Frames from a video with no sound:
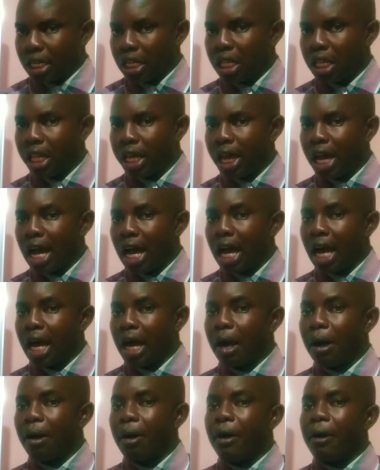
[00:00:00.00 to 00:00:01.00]
in their
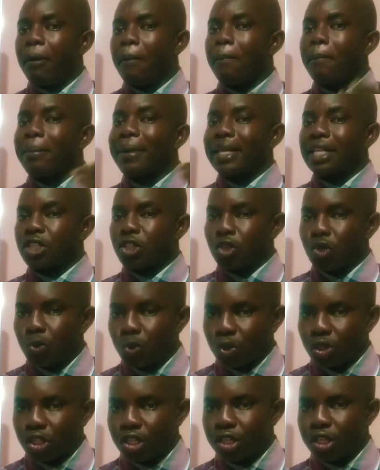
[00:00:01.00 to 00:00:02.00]

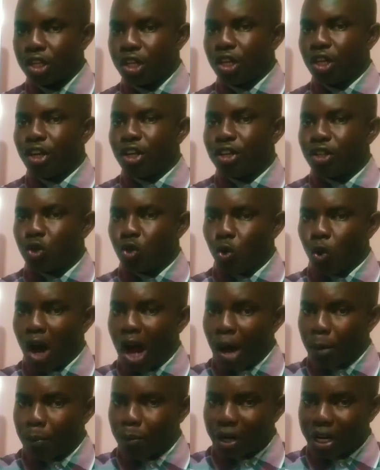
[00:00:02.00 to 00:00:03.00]
pursuit to
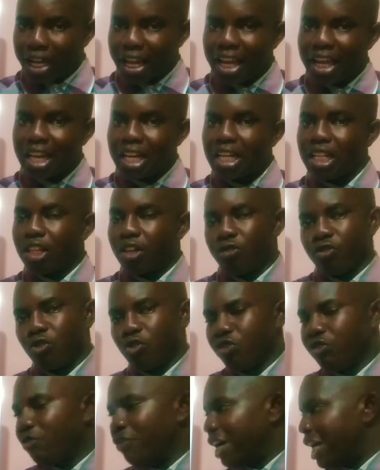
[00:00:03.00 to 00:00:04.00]
apprehend the
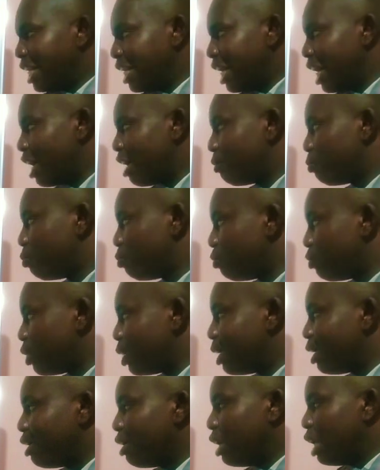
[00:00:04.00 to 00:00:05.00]
fruit vendor.
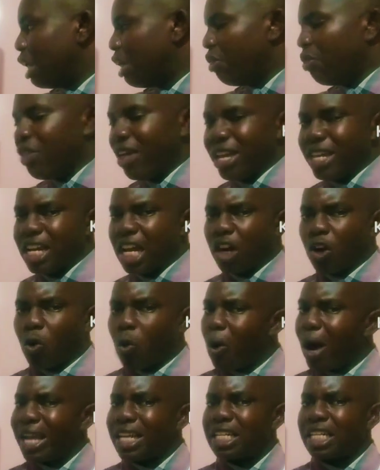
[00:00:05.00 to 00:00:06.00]
They are
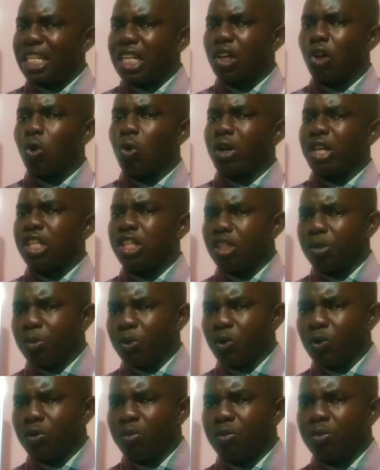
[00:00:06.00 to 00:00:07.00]
quite
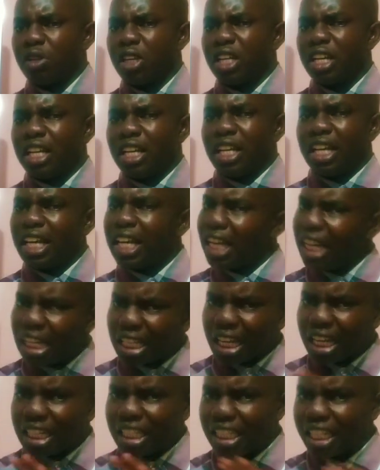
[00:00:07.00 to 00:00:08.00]
incorrigible
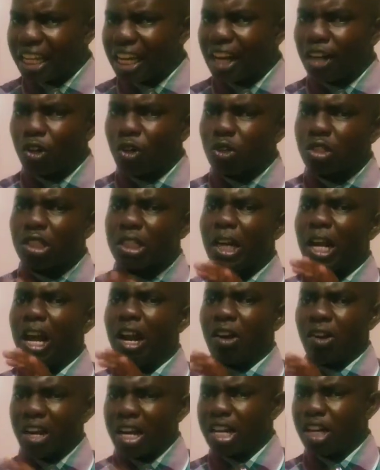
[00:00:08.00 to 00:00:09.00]
in that they are not
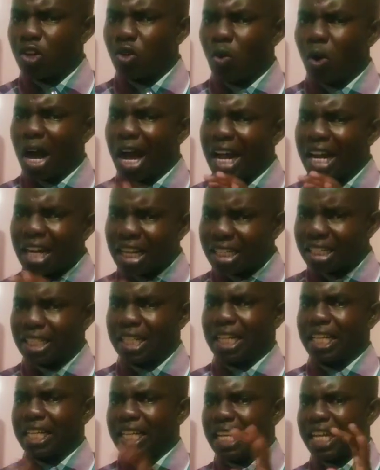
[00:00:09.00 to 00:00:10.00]
ready to
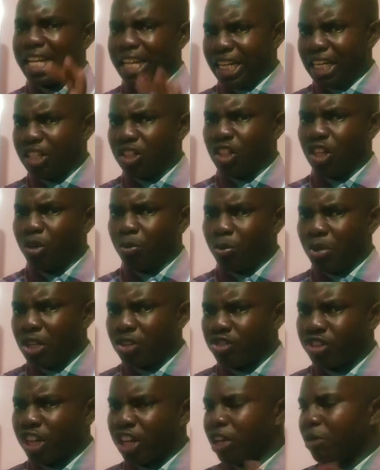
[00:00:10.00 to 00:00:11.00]
understand anything
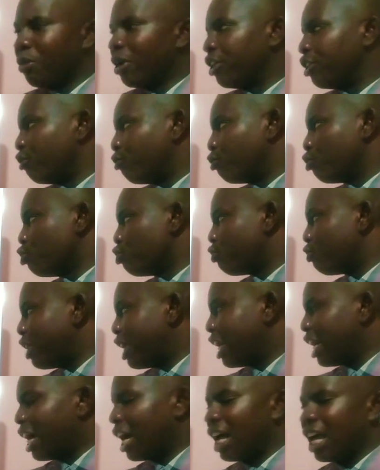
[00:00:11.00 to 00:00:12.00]
being said by the fruit
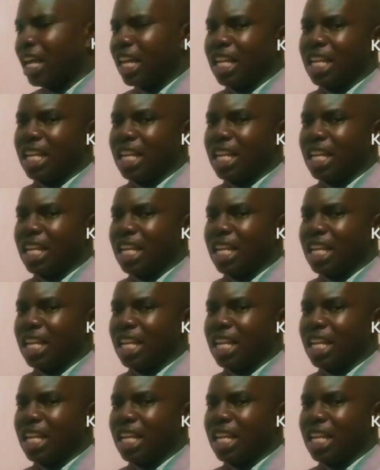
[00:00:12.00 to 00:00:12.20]
vendor.